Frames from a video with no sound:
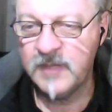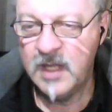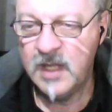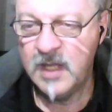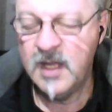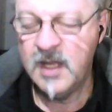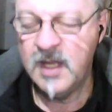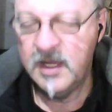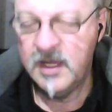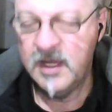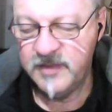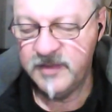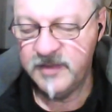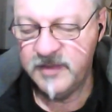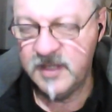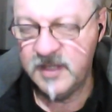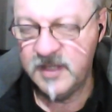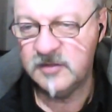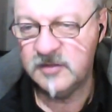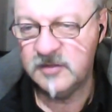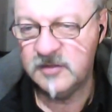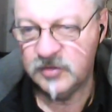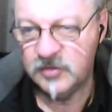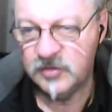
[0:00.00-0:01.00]
are there
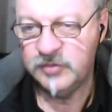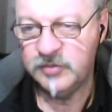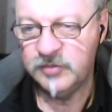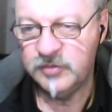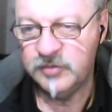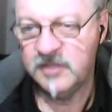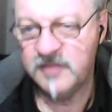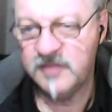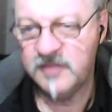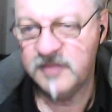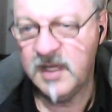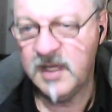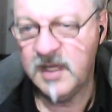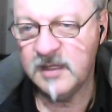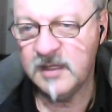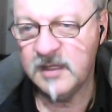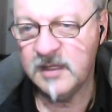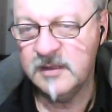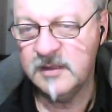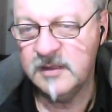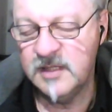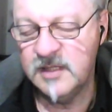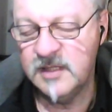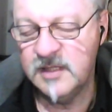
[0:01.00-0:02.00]
to do just that.
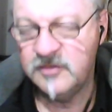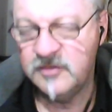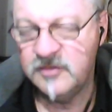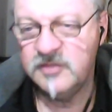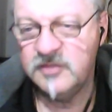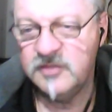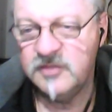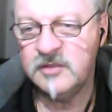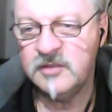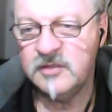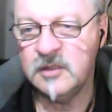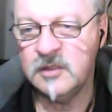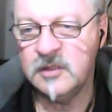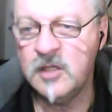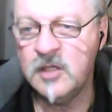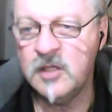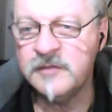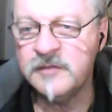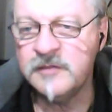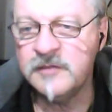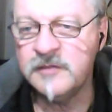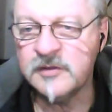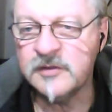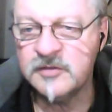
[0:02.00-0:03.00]
It's just that a lot of
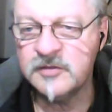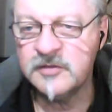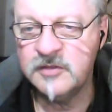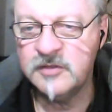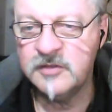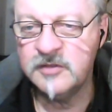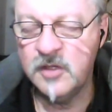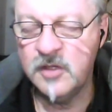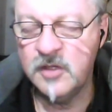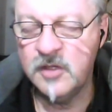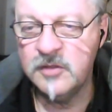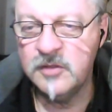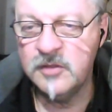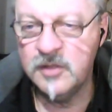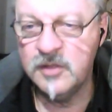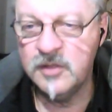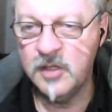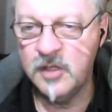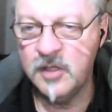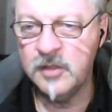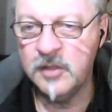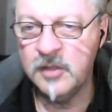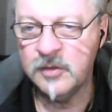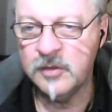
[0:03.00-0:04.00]
us don't
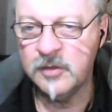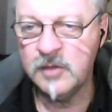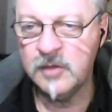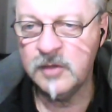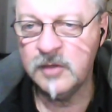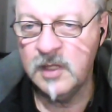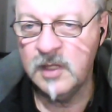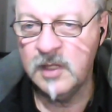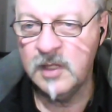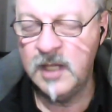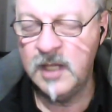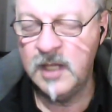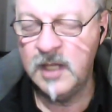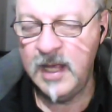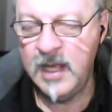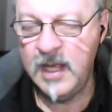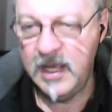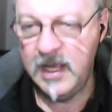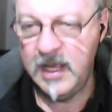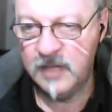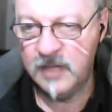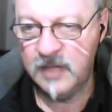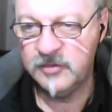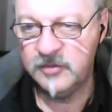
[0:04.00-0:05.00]
know
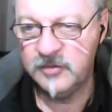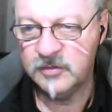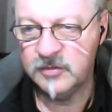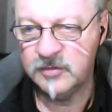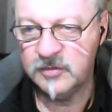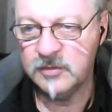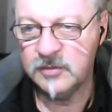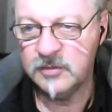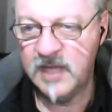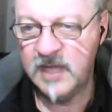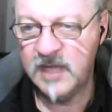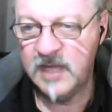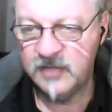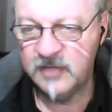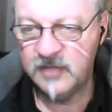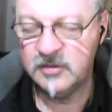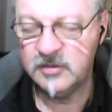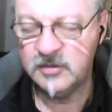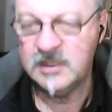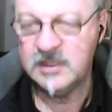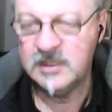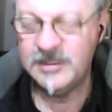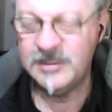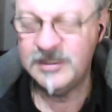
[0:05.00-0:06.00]
how to
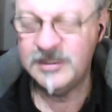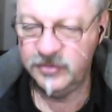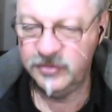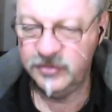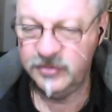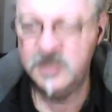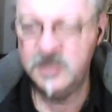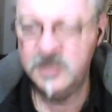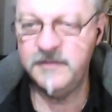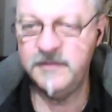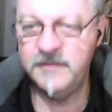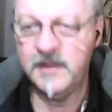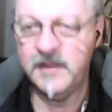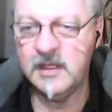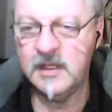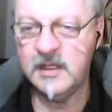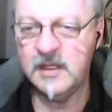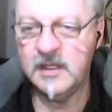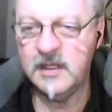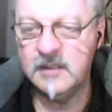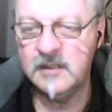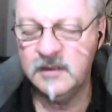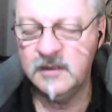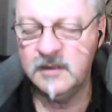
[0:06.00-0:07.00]
actually achieve that
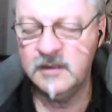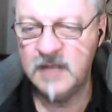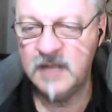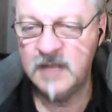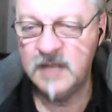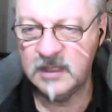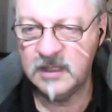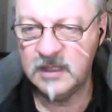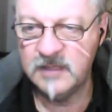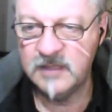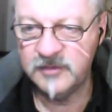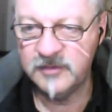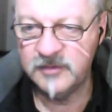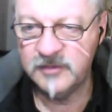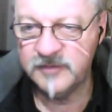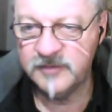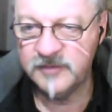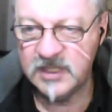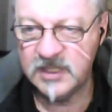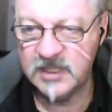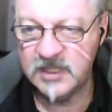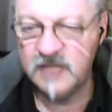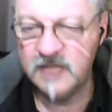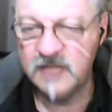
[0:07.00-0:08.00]
level of
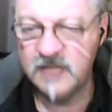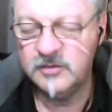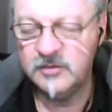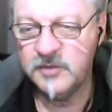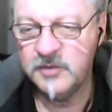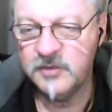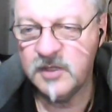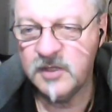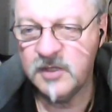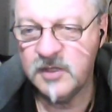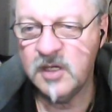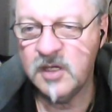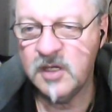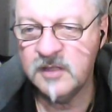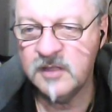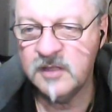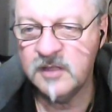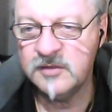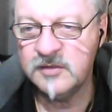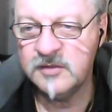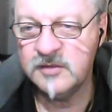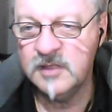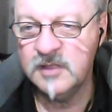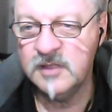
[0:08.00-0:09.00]
connection with guides,
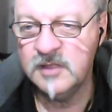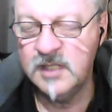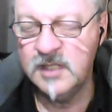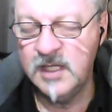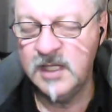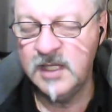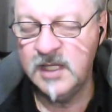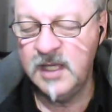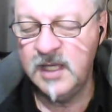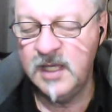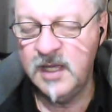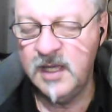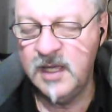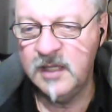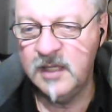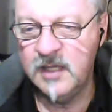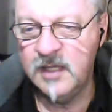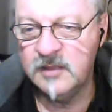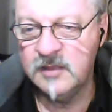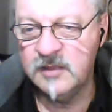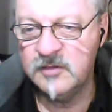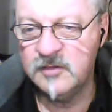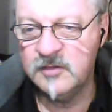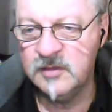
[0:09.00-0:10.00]

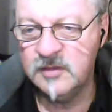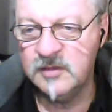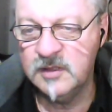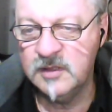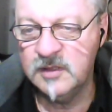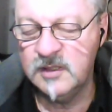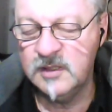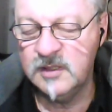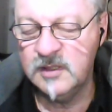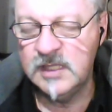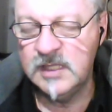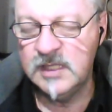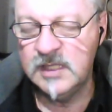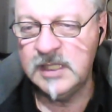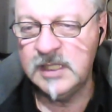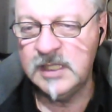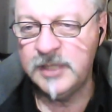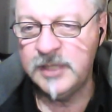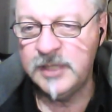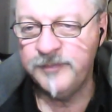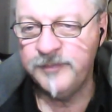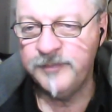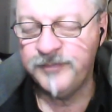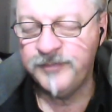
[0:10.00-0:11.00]
and
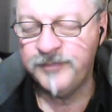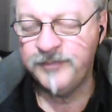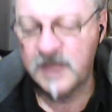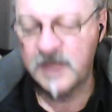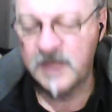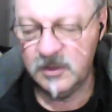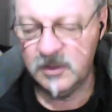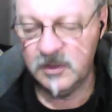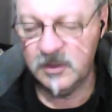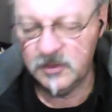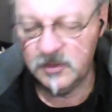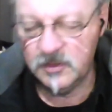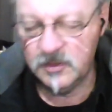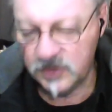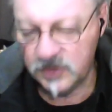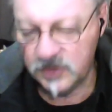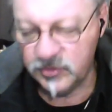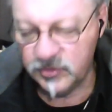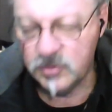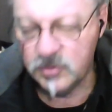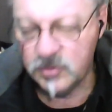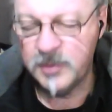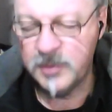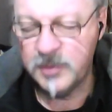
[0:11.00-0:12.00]
I'll
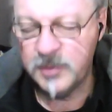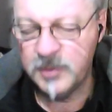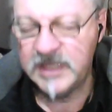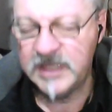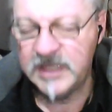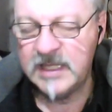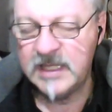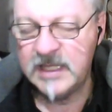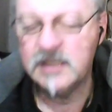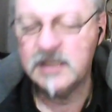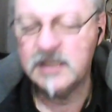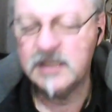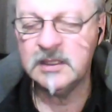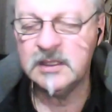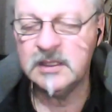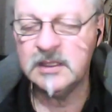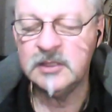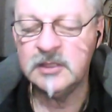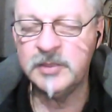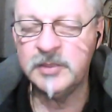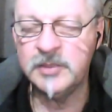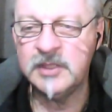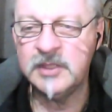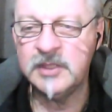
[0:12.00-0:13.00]
talk about that a little
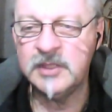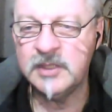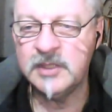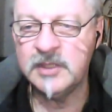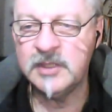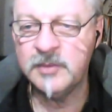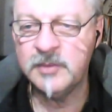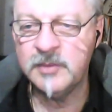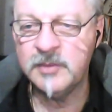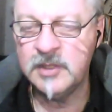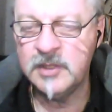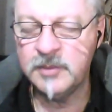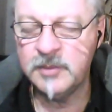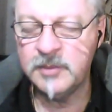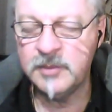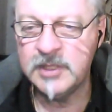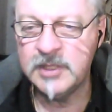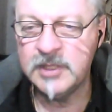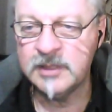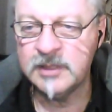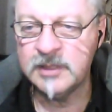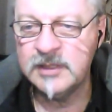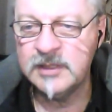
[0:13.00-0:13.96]
bit in a minute.